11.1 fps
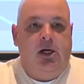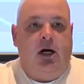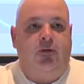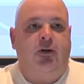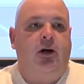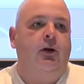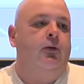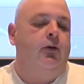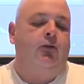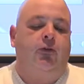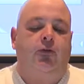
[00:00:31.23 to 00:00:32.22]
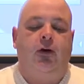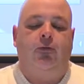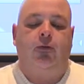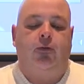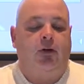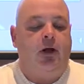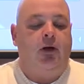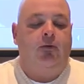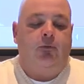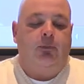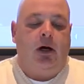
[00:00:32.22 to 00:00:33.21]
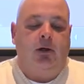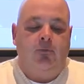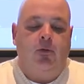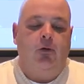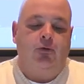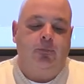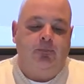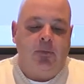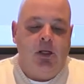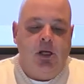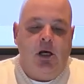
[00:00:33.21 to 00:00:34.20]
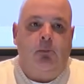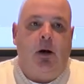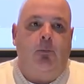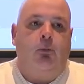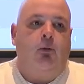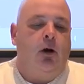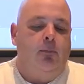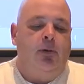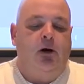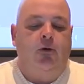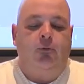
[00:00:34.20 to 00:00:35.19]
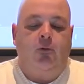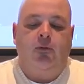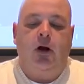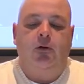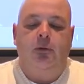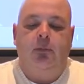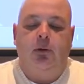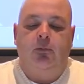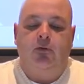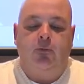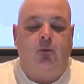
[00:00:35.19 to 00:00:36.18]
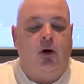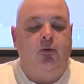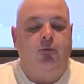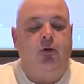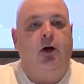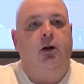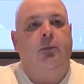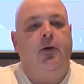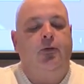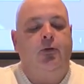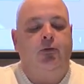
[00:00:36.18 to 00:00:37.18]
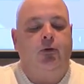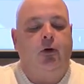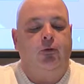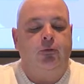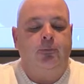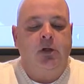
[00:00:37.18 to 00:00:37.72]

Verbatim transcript: I tell you this to set the stage of my conversion. My grandparents were founding members of Christ United Methodist Church.